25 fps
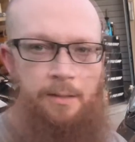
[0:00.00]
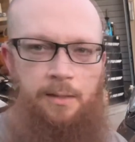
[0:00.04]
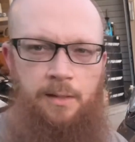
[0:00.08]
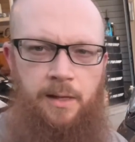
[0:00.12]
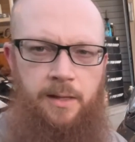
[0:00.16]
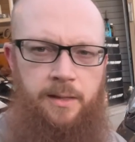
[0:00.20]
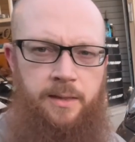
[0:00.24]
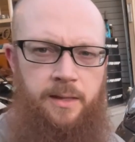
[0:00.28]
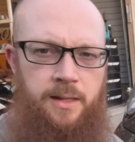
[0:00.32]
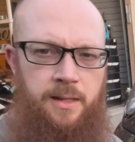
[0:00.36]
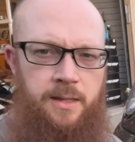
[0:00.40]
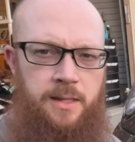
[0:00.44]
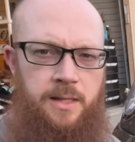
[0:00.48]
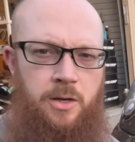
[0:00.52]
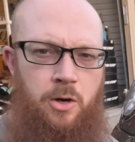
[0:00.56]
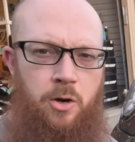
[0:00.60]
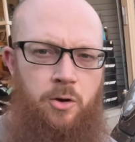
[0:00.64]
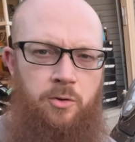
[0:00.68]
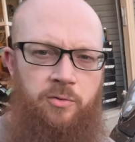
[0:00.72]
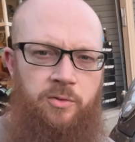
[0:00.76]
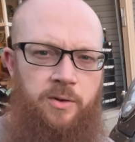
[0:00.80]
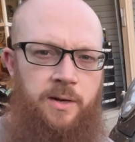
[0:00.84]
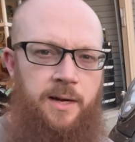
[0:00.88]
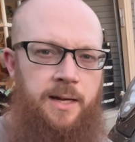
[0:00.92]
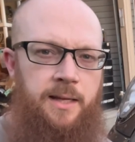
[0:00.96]
I think the
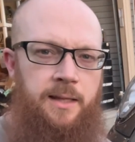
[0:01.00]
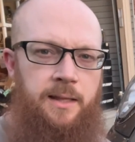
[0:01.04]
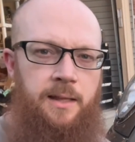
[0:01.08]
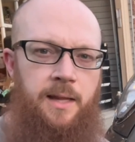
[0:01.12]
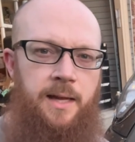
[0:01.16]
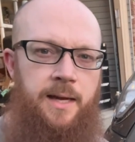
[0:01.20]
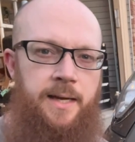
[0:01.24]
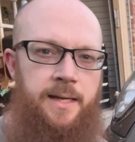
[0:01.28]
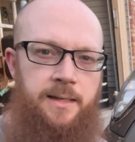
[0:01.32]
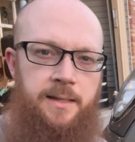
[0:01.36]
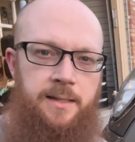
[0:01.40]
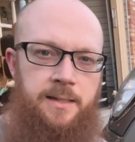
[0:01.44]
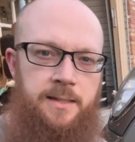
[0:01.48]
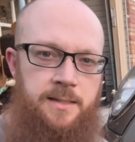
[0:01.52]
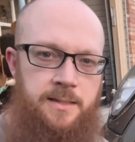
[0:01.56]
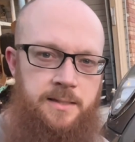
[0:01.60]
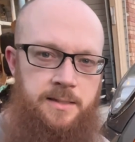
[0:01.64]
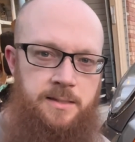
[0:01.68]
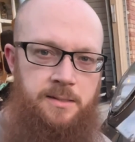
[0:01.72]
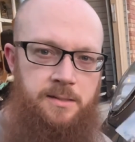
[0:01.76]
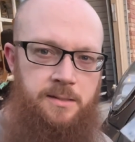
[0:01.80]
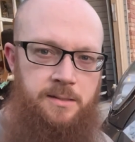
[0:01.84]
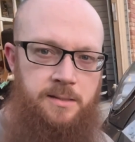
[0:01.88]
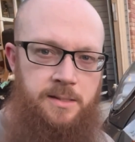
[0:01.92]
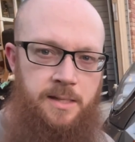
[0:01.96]
overhead light
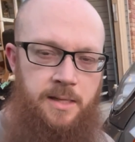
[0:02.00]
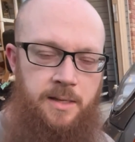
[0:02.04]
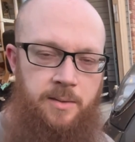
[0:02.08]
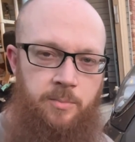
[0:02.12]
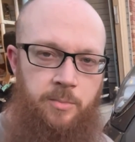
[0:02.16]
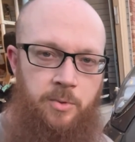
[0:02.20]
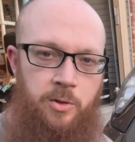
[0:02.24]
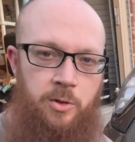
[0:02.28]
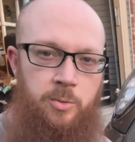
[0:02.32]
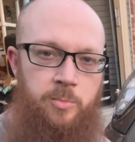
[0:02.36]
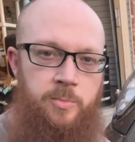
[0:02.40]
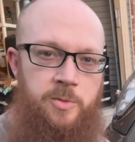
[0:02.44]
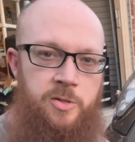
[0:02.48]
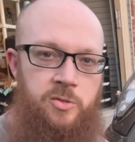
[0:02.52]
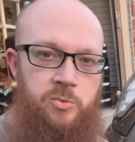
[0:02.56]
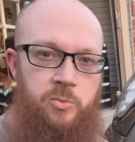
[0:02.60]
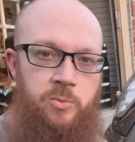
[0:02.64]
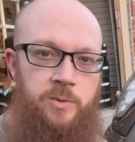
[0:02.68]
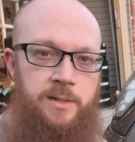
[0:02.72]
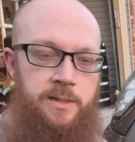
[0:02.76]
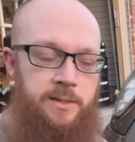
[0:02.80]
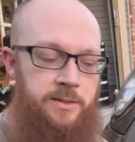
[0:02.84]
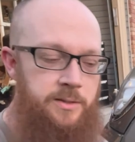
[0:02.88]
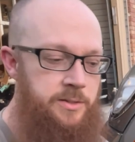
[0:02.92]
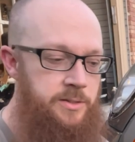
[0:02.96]
is the same bulb as
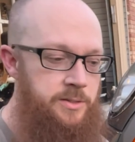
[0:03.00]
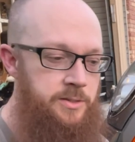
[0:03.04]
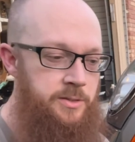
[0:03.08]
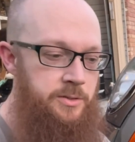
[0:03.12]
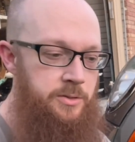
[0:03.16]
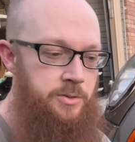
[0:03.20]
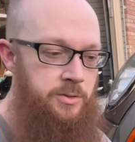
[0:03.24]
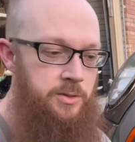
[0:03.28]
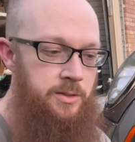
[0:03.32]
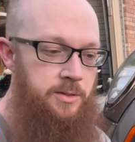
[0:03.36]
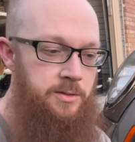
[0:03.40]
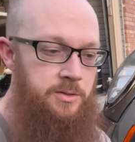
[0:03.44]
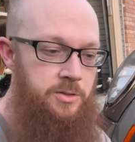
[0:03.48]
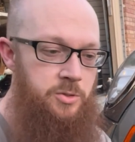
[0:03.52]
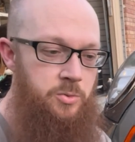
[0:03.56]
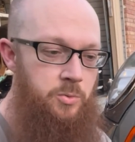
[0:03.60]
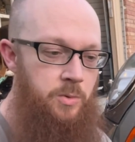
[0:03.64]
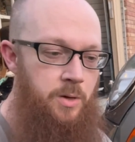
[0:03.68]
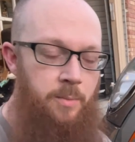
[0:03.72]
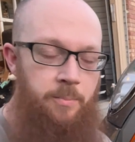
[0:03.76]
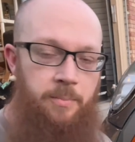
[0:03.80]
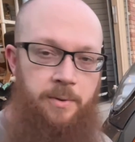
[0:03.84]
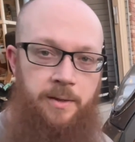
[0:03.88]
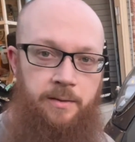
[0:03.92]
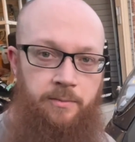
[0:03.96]
well, so you can
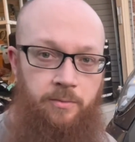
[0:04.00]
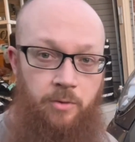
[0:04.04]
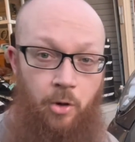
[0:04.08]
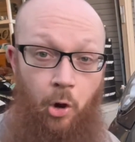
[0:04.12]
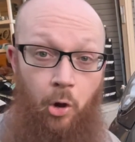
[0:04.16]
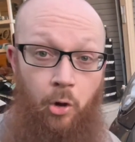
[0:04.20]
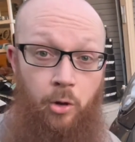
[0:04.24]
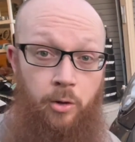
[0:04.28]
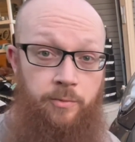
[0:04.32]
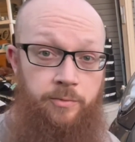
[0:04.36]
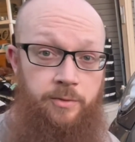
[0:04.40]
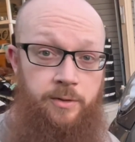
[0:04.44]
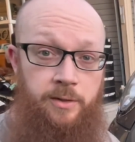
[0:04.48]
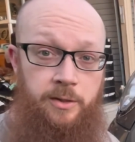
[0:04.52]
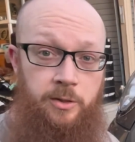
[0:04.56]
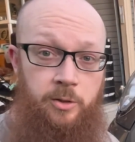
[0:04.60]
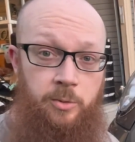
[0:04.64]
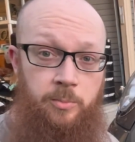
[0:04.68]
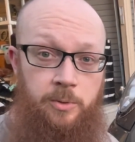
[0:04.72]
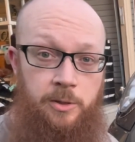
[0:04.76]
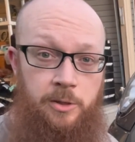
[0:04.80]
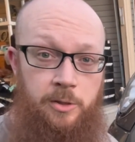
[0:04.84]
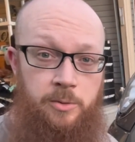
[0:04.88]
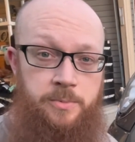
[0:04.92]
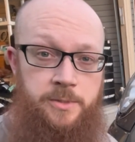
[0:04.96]
swap out all of the little
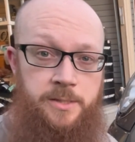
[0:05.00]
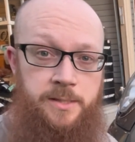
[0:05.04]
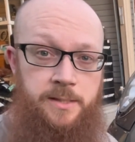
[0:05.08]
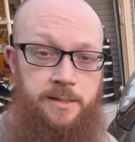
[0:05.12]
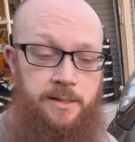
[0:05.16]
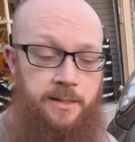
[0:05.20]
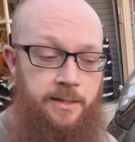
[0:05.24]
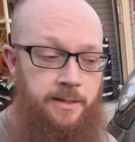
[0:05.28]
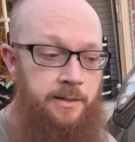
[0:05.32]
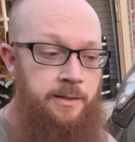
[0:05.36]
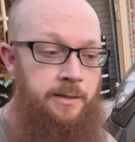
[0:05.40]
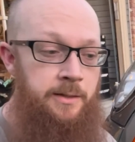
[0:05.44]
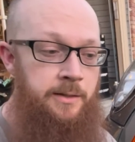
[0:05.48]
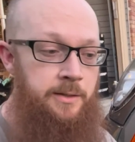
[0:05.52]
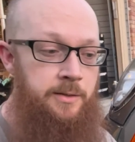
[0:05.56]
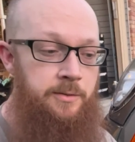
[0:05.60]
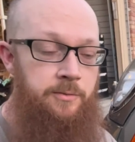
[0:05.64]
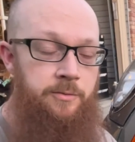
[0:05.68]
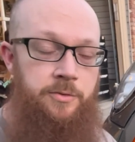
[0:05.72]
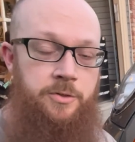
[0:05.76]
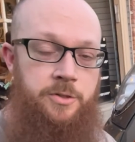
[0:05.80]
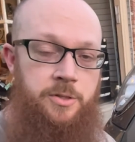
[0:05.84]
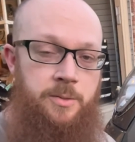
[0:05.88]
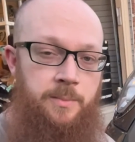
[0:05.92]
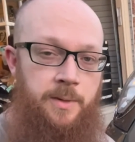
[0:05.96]
bulbs in there
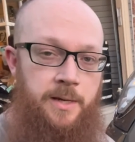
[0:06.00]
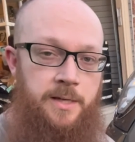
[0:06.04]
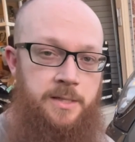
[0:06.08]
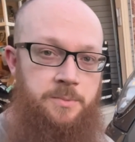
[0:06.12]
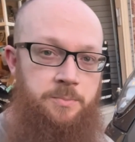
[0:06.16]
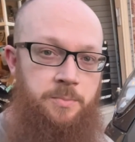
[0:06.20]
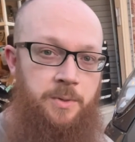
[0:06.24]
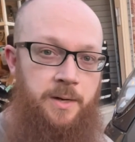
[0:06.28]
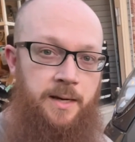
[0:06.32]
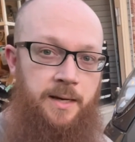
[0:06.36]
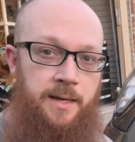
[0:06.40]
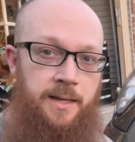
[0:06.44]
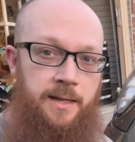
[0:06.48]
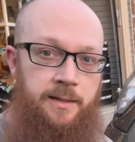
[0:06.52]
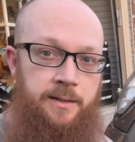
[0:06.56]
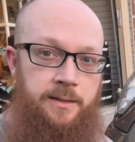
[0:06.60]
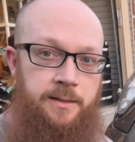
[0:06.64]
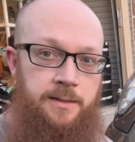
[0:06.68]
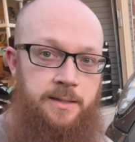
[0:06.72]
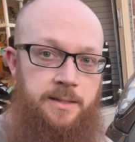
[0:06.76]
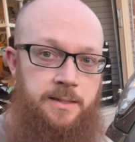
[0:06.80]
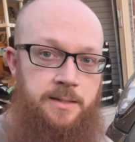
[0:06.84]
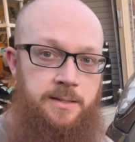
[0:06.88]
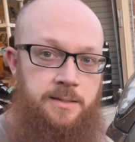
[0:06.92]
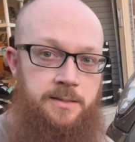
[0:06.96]
for some nice bright
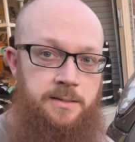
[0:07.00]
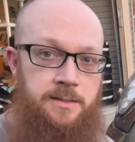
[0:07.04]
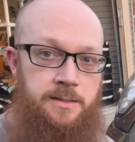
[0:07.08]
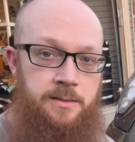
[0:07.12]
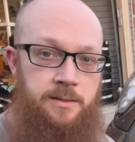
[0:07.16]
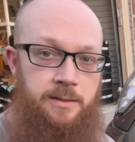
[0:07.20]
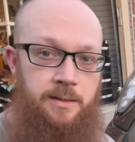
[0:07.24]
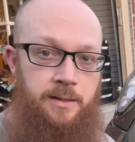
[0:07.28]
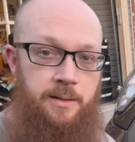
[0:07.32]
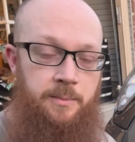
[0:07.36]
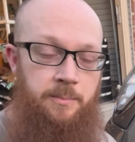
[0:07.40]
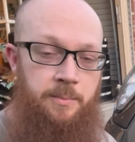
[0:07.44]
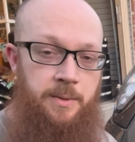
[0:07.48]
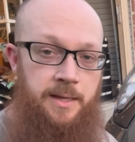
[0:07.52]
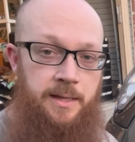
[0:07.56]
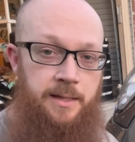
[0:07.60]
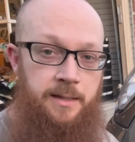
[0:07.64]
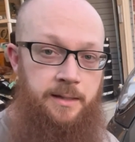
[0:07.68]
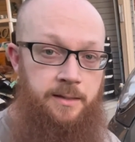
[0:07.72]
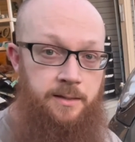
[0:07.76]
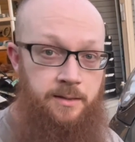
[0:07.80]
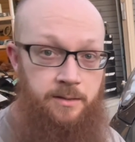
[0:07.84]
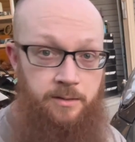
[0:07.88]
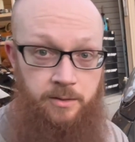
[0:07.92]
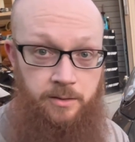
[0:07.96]
LEDs and make
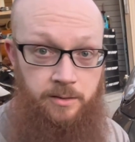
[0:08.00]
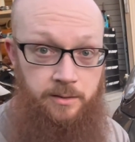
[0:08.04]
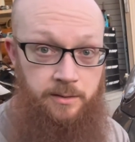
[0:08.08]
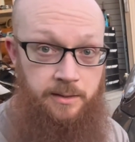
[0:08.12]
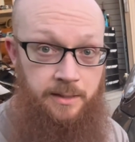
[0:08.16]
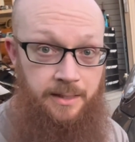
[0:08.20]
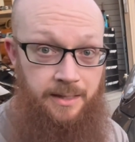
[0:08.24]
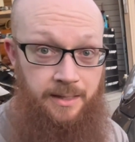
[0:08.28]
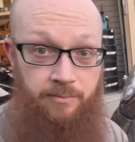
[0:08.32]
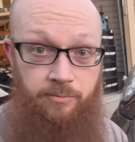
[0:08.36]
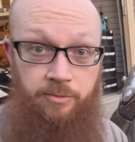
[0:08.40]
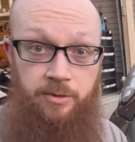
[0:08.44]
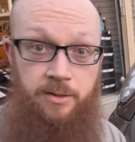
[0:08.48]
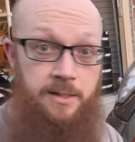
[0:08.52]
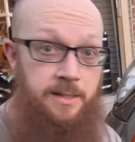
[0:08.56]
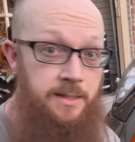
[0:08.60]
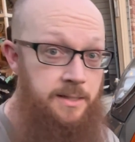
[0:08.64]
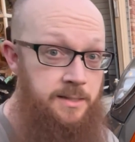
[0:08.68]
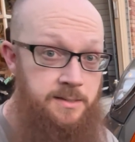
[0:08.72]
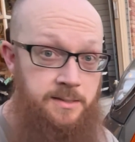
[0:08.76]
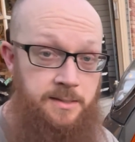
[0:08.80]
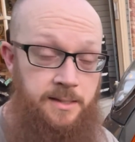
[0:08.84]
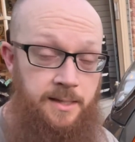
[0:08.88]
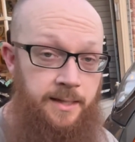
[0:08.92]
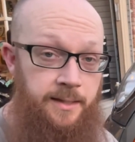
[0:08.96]
everything
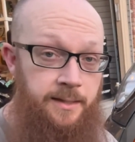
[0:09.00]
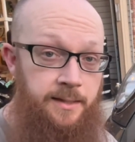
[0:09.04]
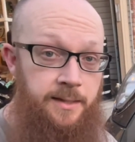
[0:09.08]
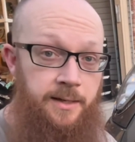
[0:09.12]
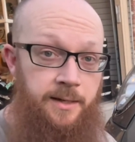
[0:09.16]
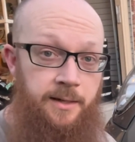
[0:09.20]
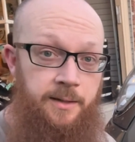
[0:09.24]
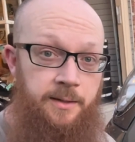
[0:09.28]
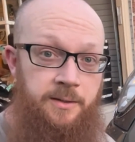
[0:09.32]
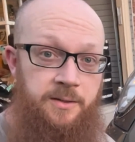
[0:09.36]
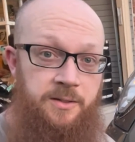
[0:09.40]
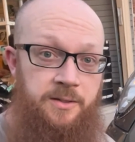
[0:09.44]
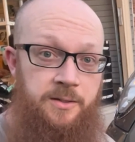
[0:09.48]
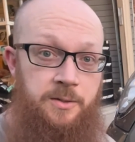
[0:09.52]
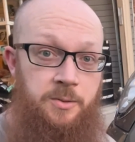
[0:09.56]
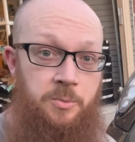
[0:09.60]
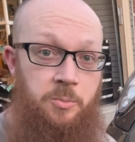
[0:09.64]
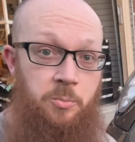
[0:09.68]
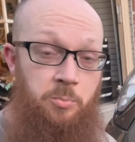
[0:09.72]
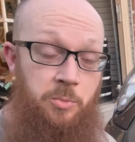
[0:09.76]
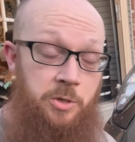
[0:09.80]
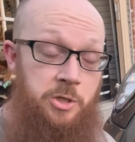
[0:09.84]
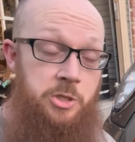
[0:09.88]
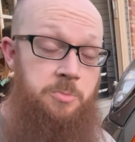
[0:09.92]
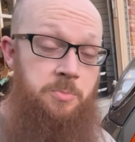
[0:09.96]
inside there
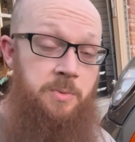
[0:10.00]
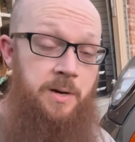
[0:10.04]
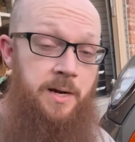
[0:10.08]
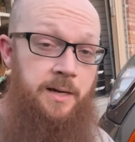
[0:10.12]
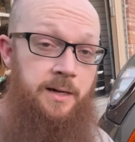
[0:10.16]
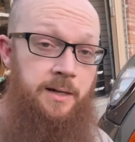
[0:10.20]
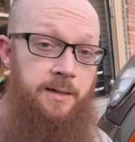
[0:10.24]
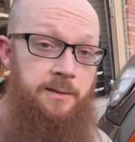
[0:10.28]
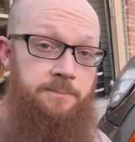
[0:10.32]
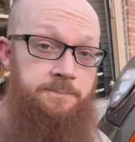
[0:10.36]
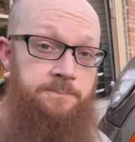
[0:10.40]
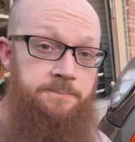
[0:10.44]
much brighter.